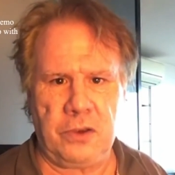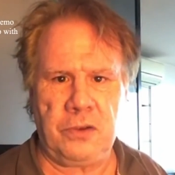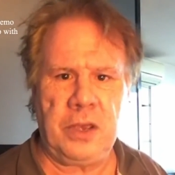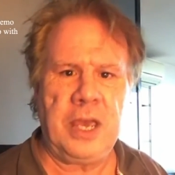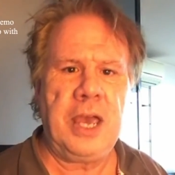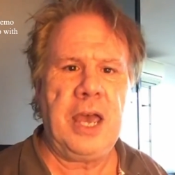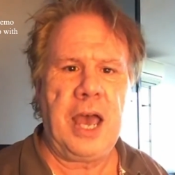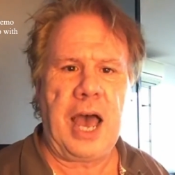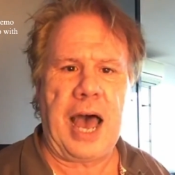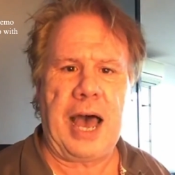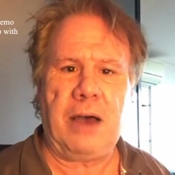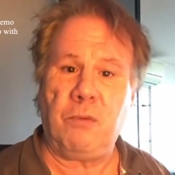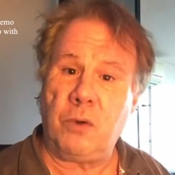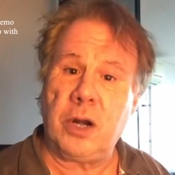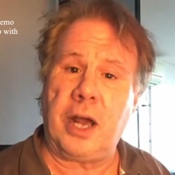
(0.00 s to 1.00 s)
So
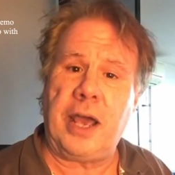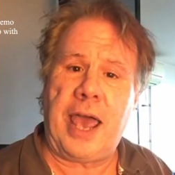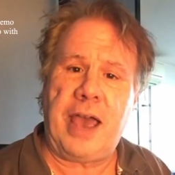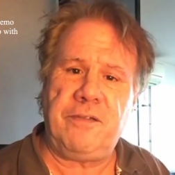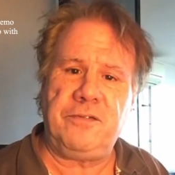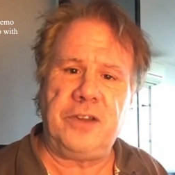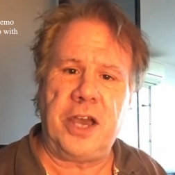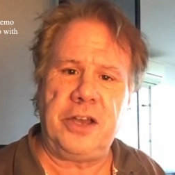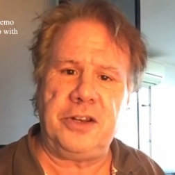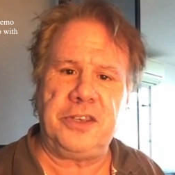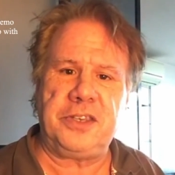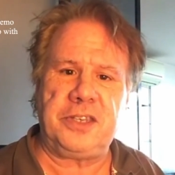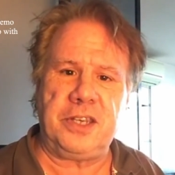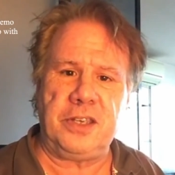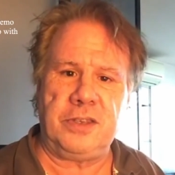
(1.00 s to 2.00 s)
what I have
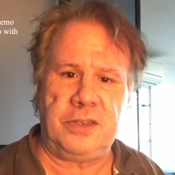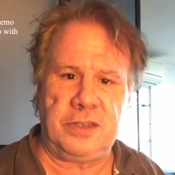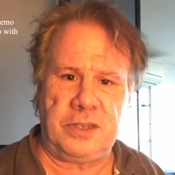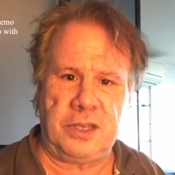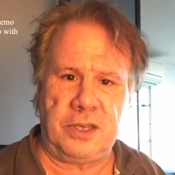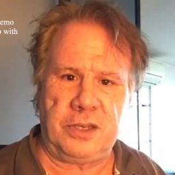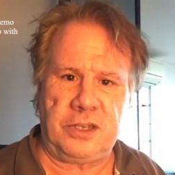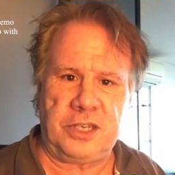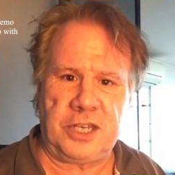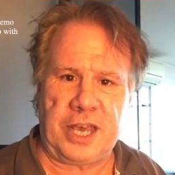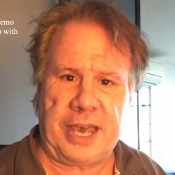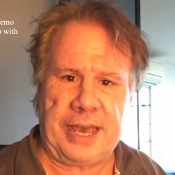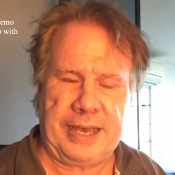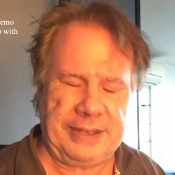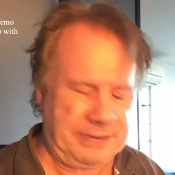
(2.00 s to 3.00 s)
noticed is
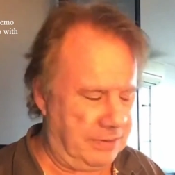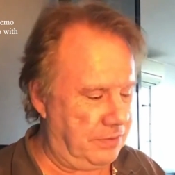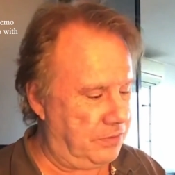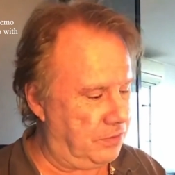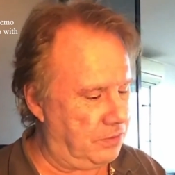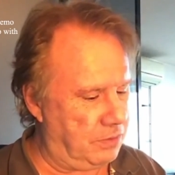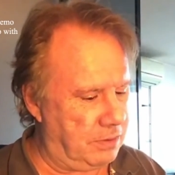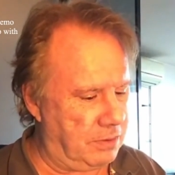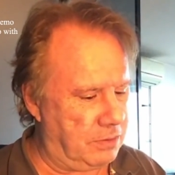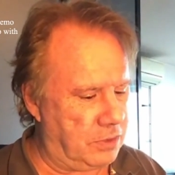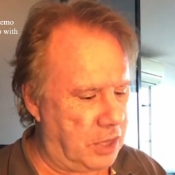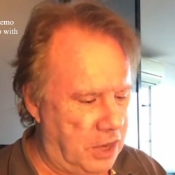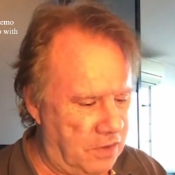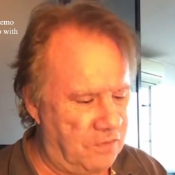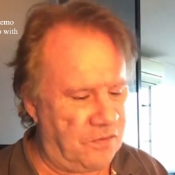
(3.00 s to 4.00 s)
that
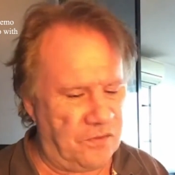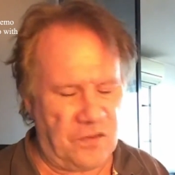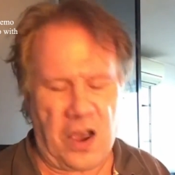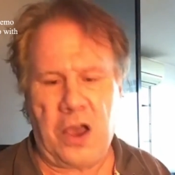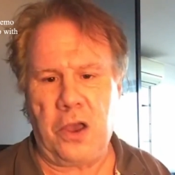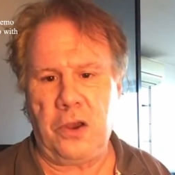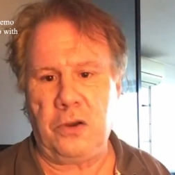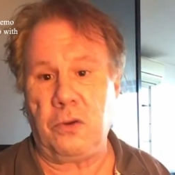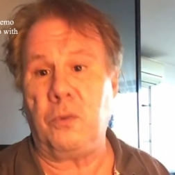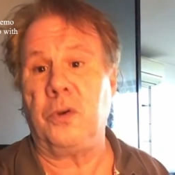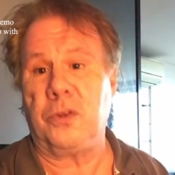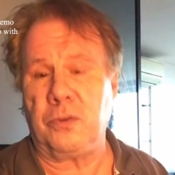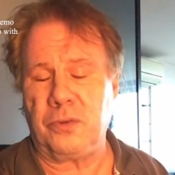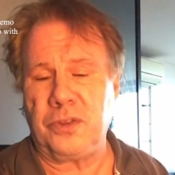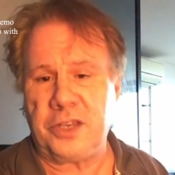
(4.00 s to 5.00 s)
the
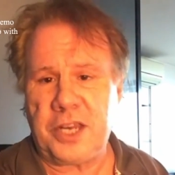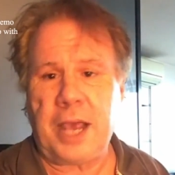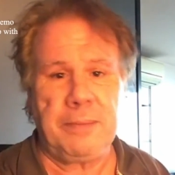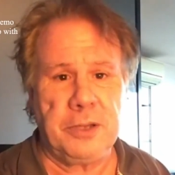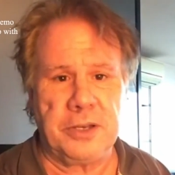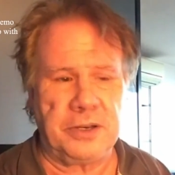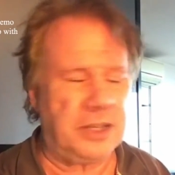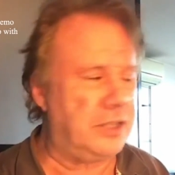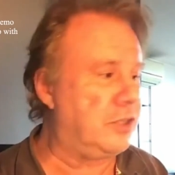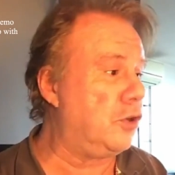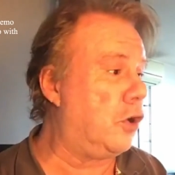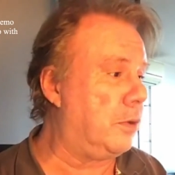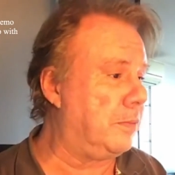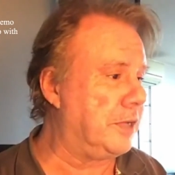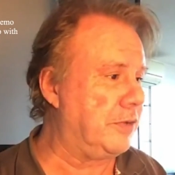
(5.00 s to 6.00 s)
phone, well, the
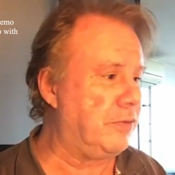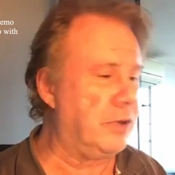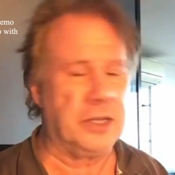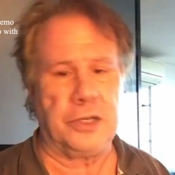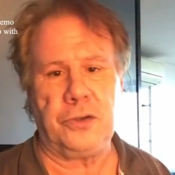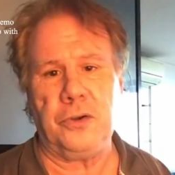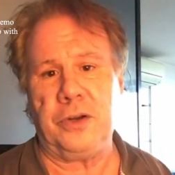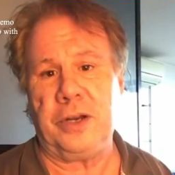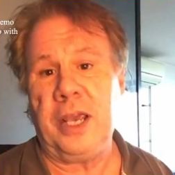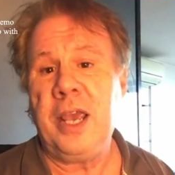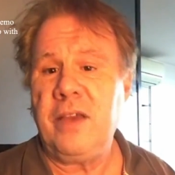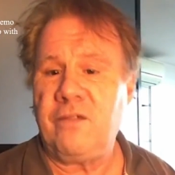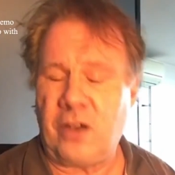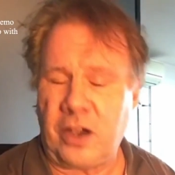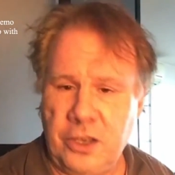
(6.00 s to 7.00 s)
tablet is normally really
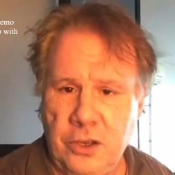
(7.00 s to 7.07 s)
good.